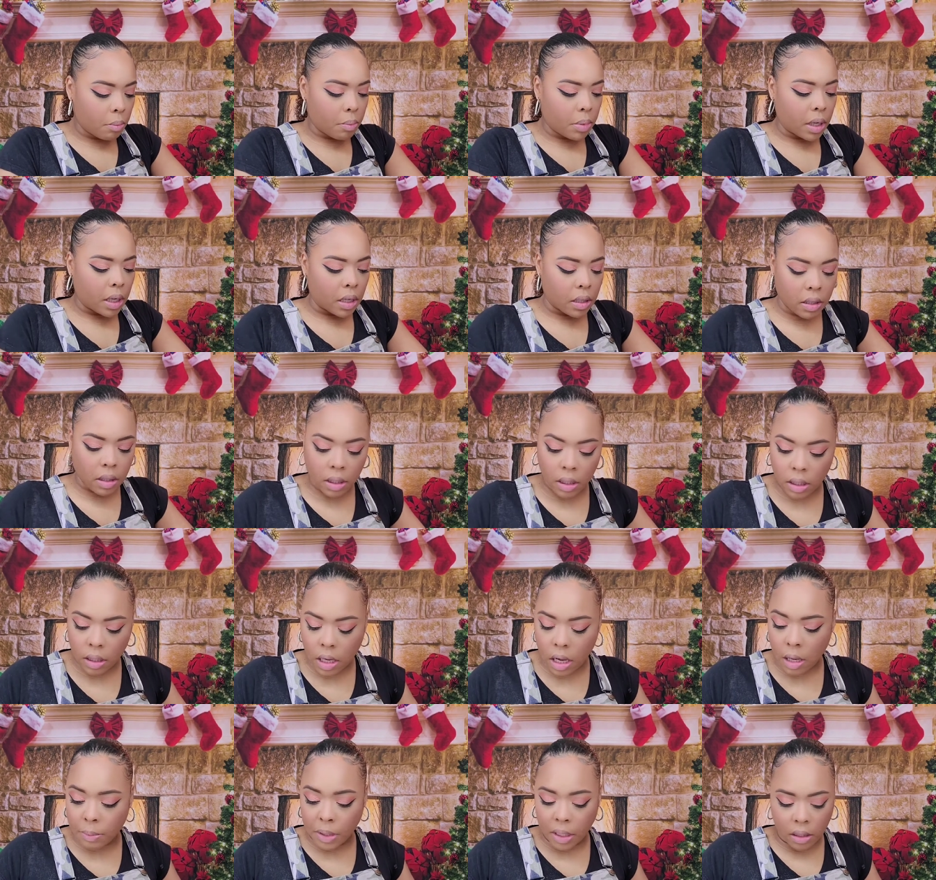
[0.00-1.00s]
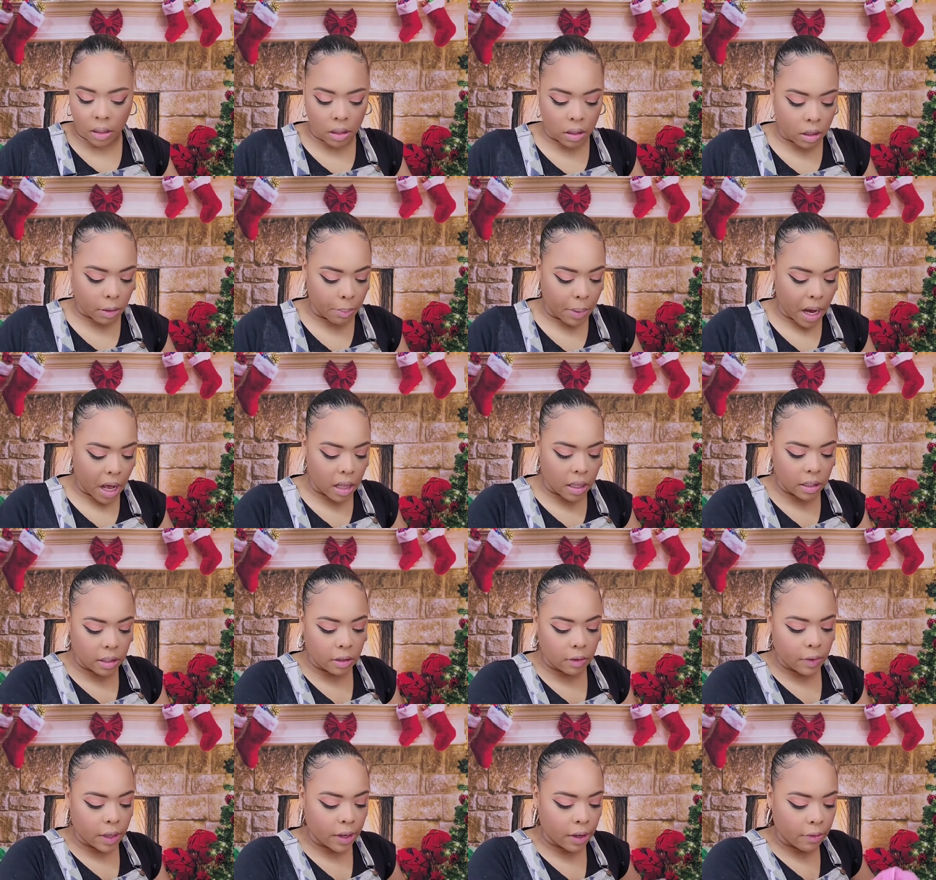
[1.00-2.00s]
But, I mean, the
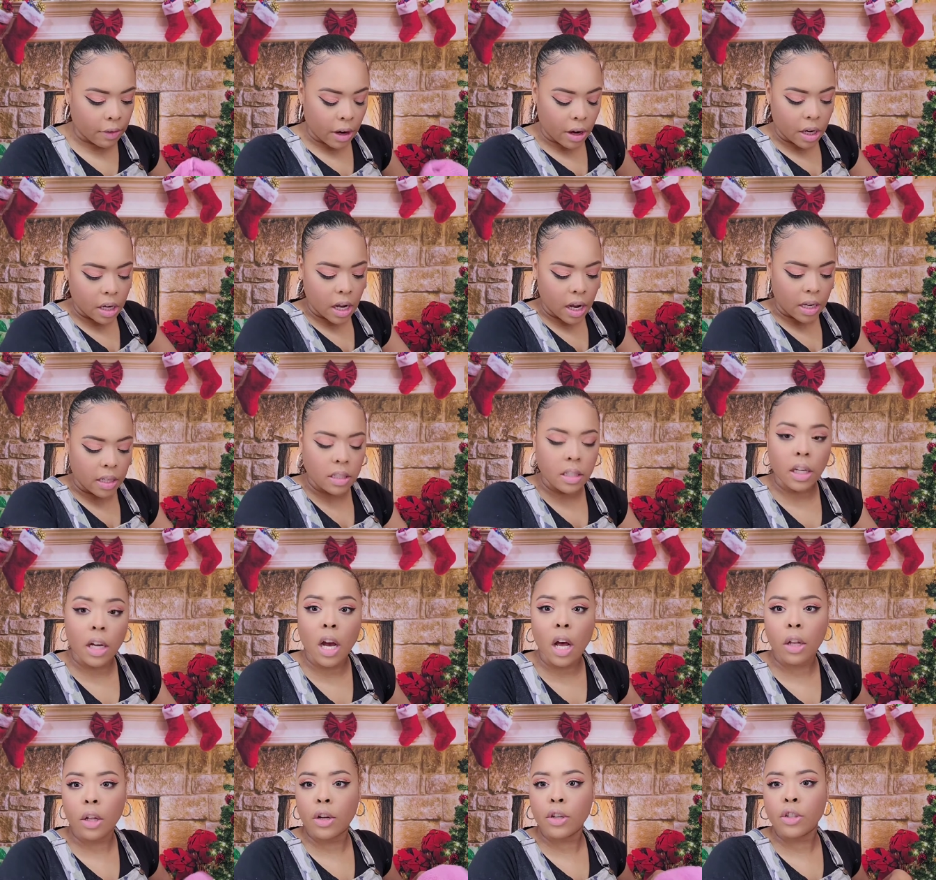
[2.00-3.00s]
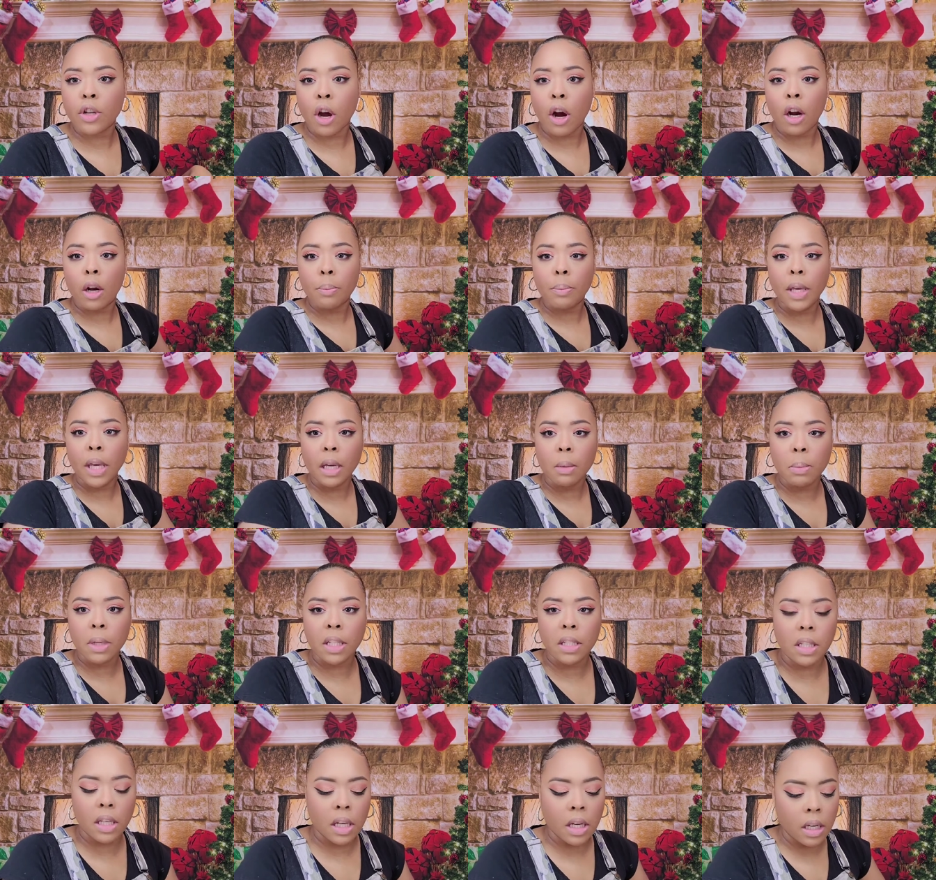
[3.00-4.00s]
palette's very, very nice. The colors are
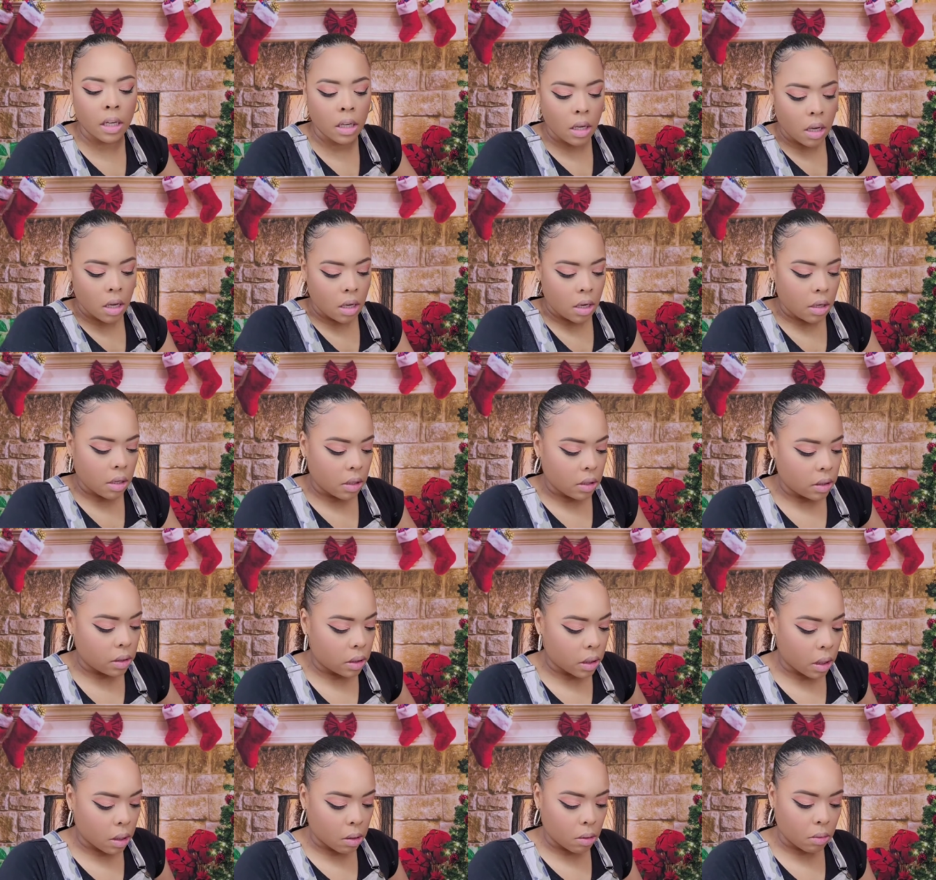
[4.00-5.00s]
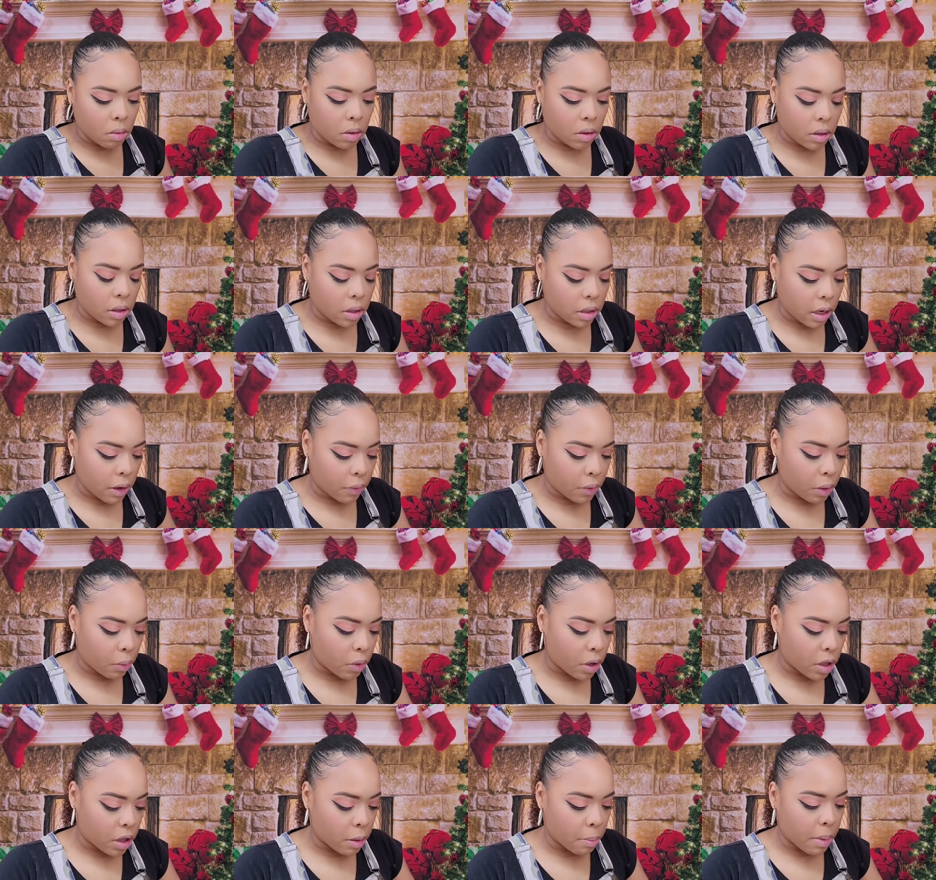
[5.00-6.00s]
pigmented, so it's definitely
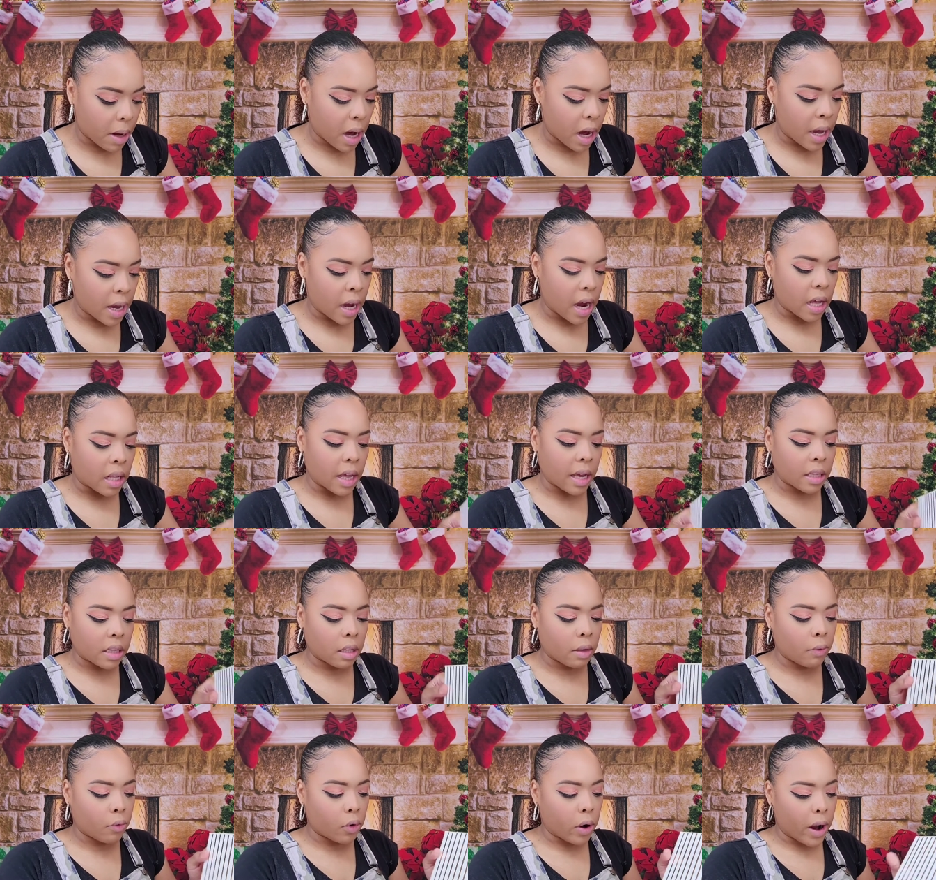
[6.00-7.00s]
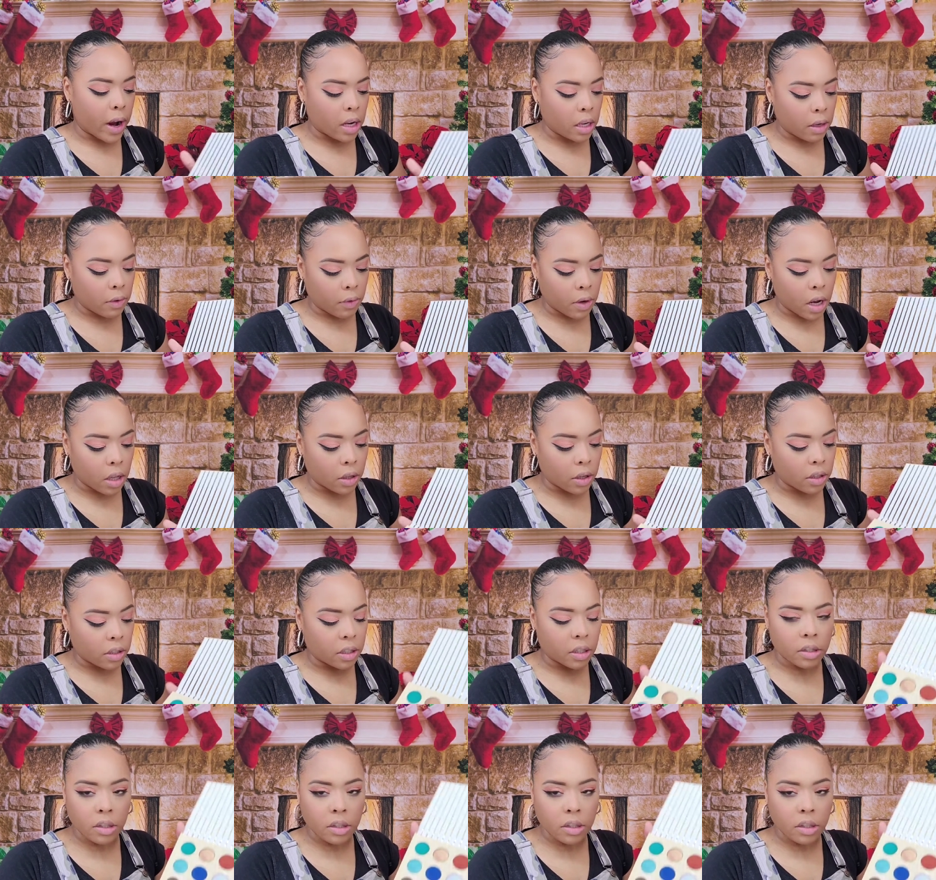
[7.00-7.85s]
worth the buy. I like the variety of colors.